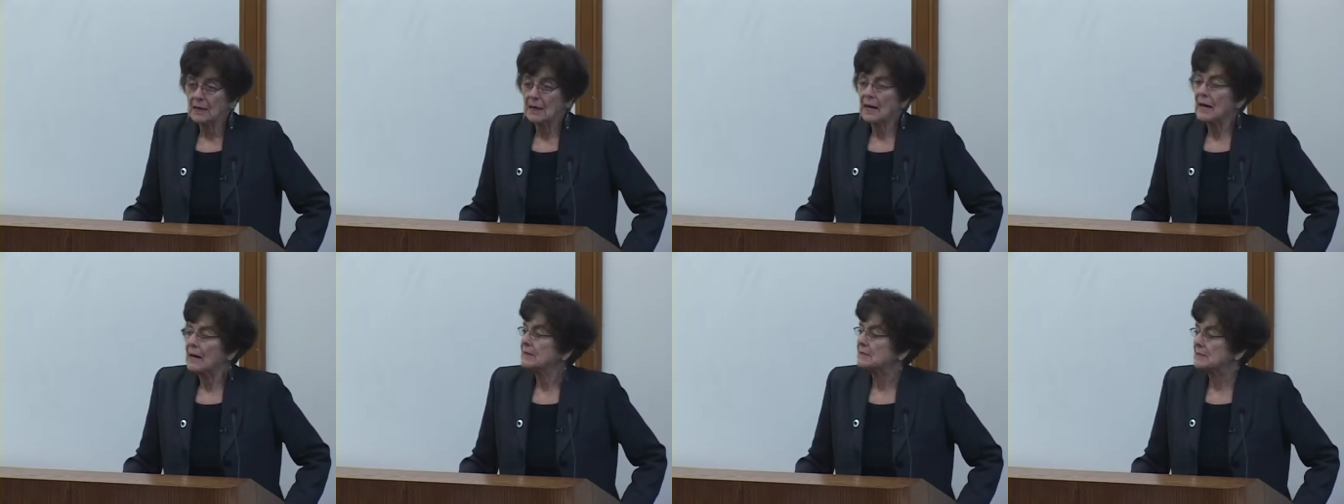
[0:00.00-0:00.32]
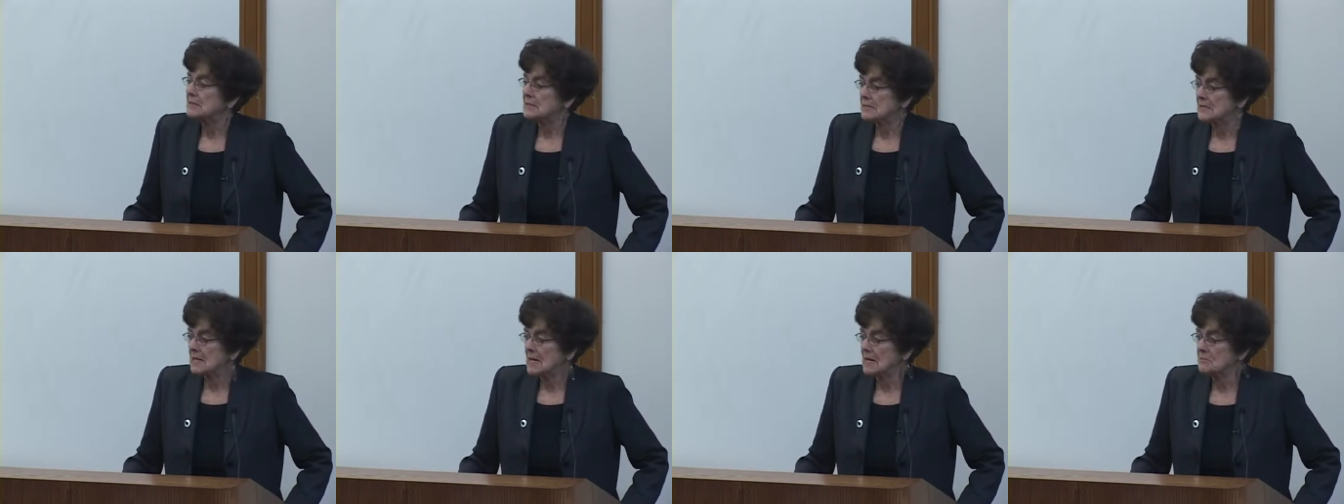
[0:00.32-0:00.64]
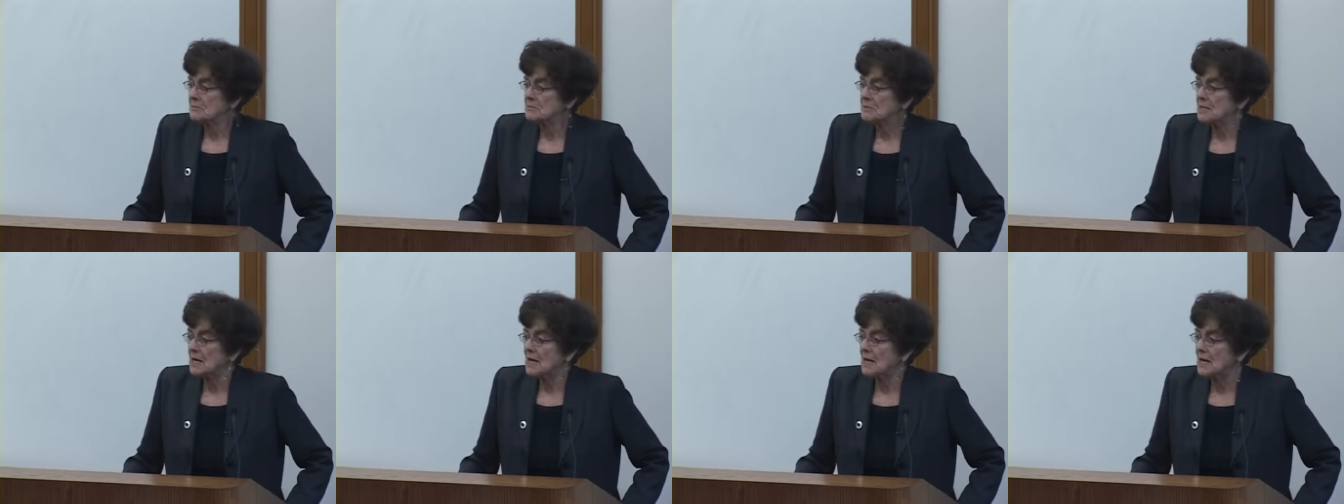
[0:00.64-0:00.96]
at the
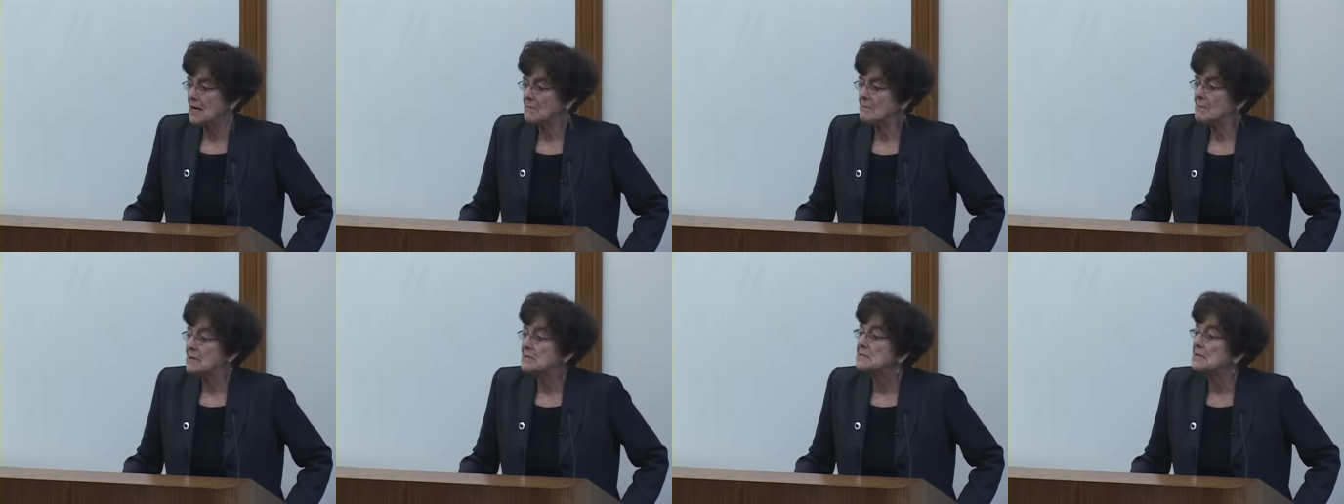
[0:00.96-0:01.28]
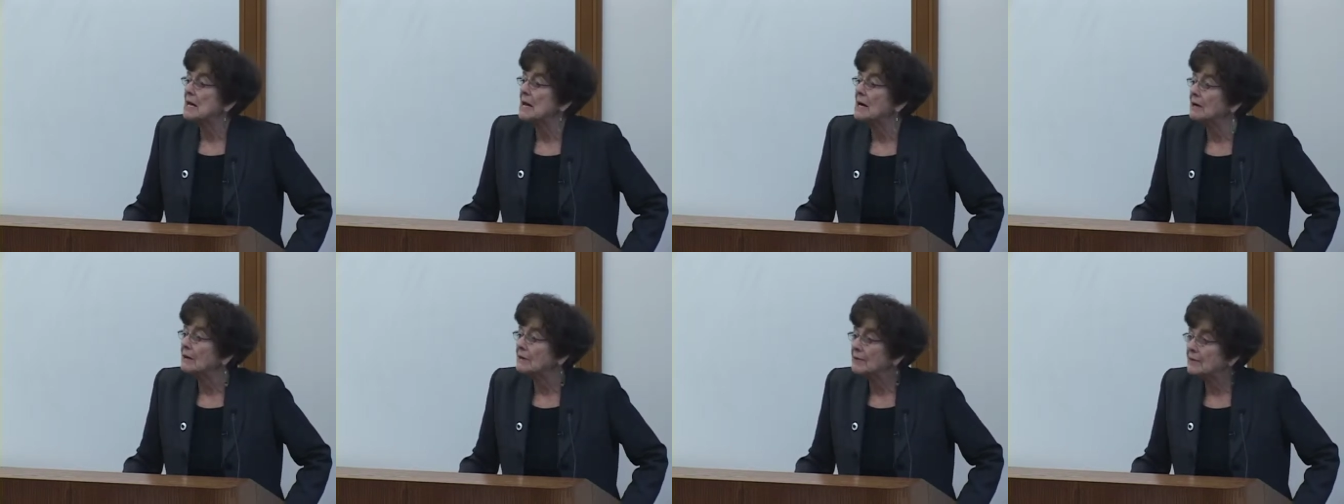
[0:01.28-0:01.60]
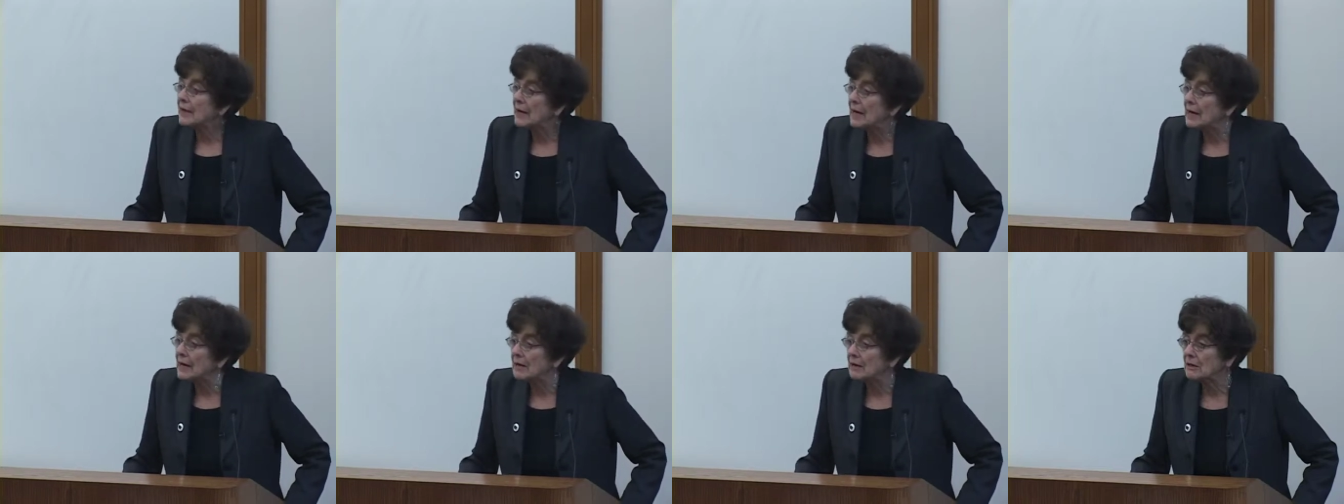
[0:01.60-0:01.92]
same time as
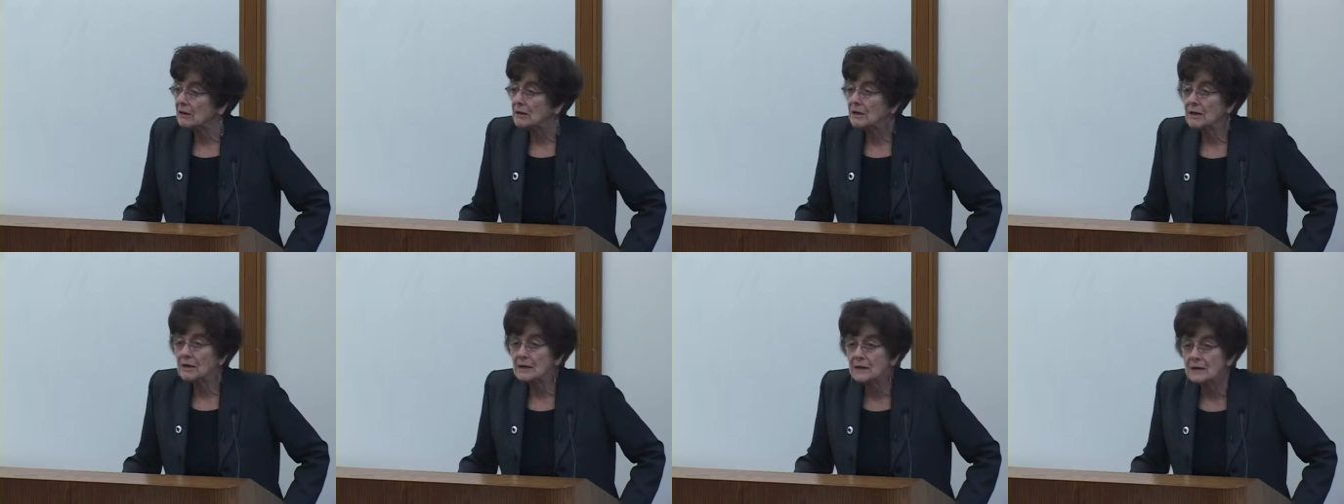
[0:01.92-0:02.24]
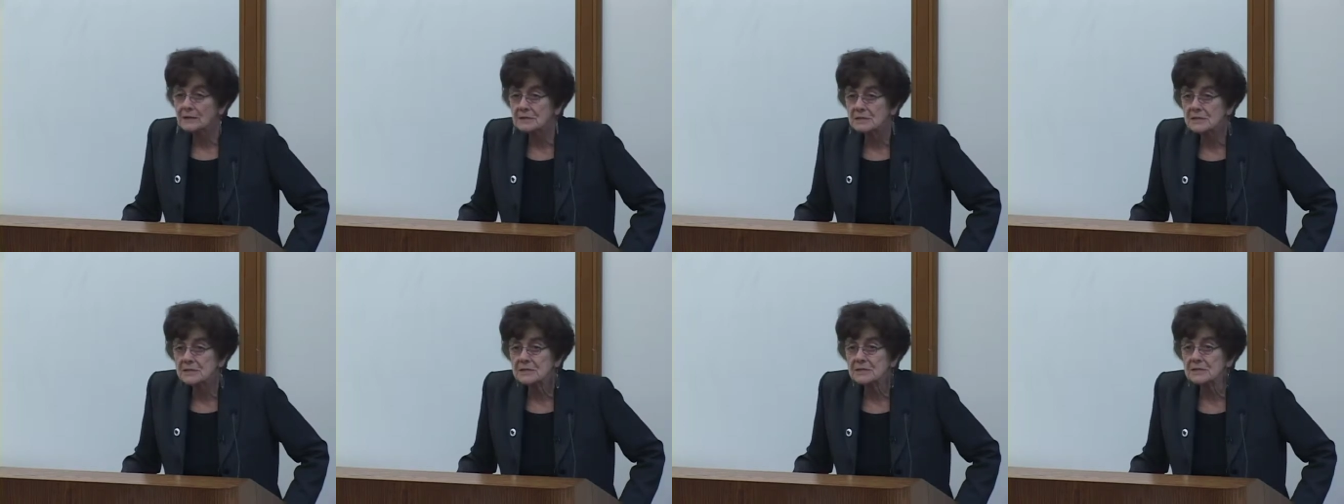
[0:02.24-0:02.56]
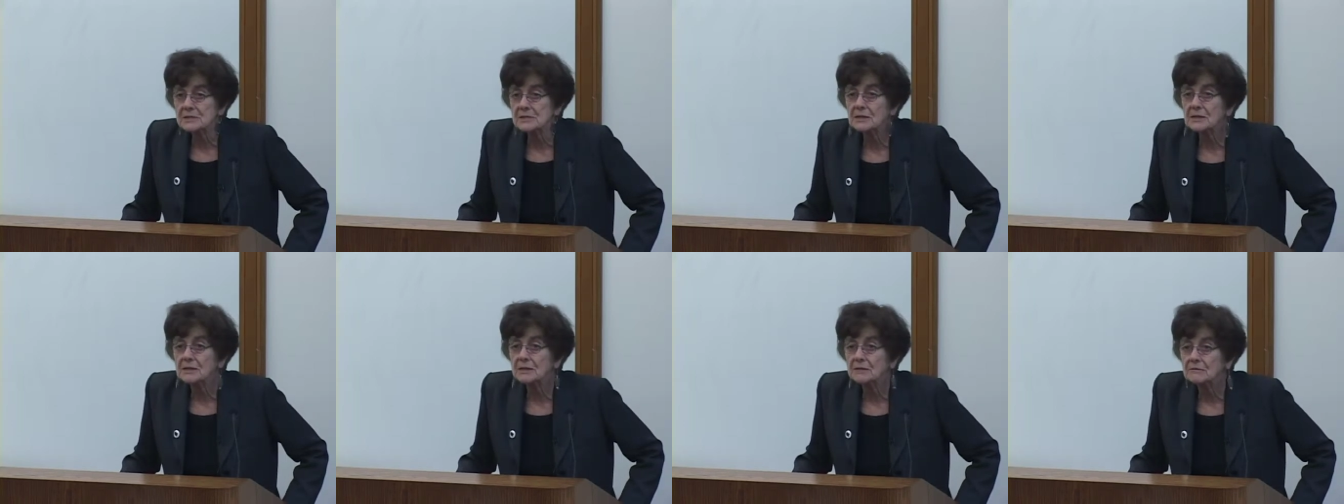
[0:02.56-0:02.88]
healthcare
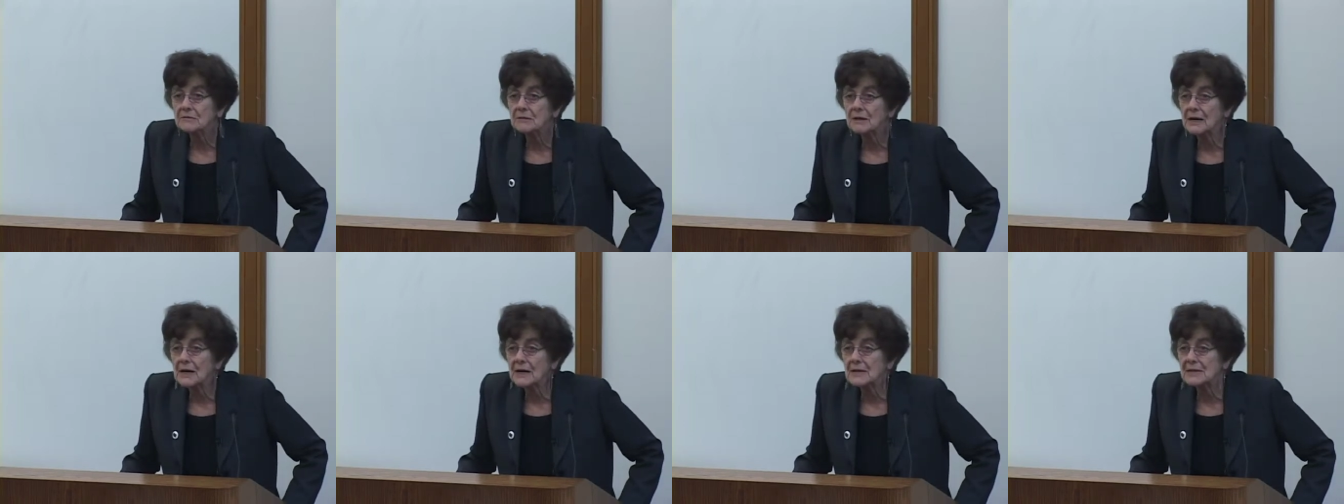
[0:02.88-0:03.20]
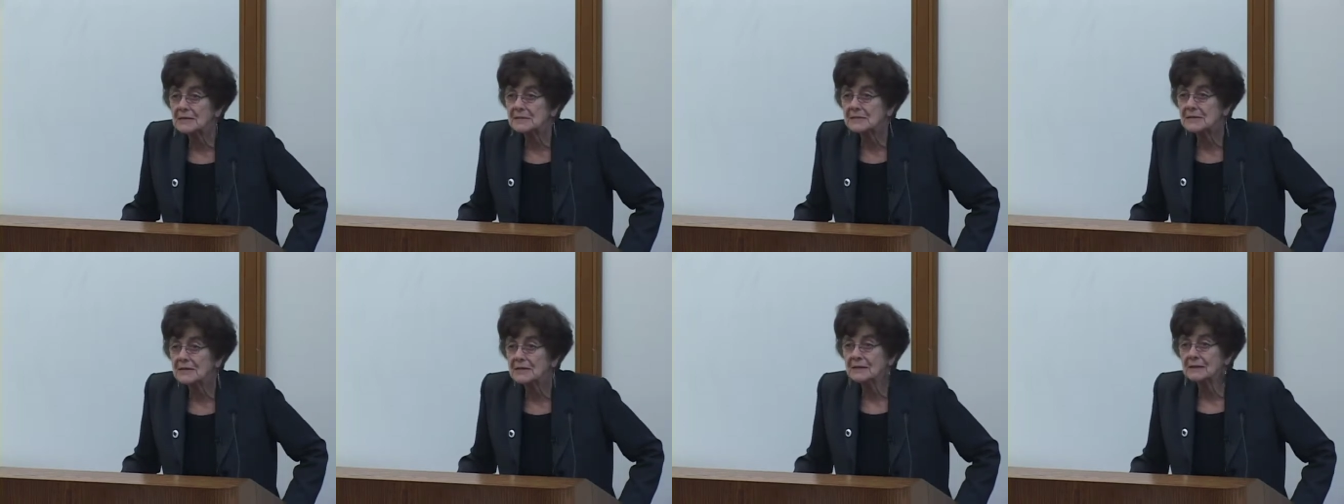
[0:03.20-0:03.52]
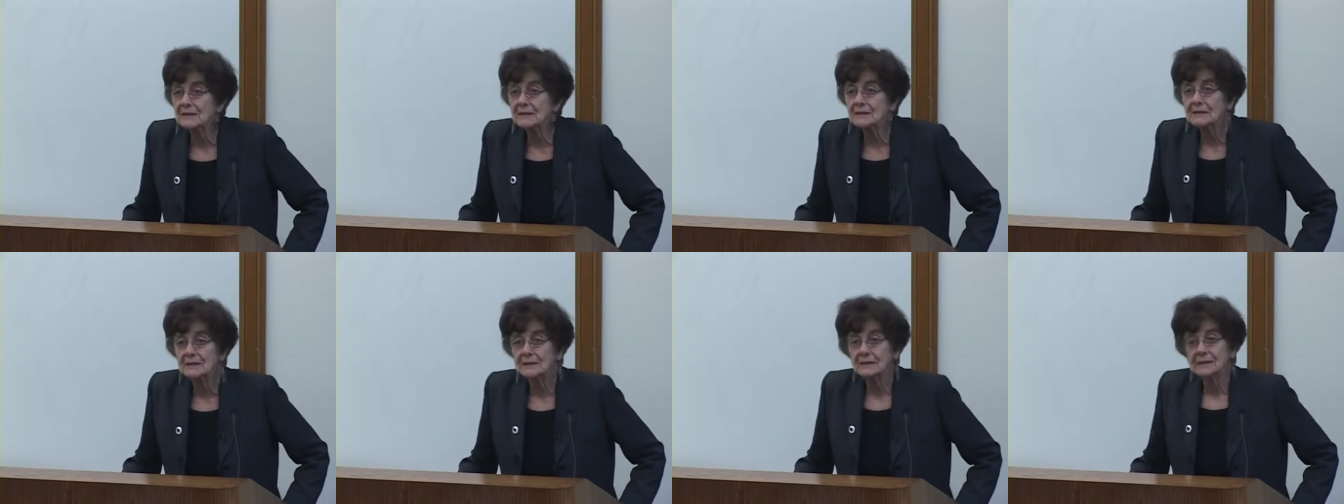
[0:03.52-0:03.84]
costs are rising.